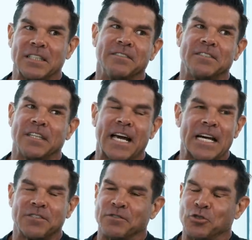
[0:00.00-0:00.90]
lives in
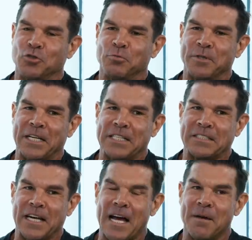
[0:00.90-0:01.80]
Nashville, super nice
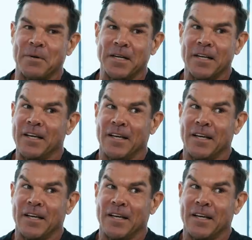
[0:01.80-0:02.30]
yeah. guy, but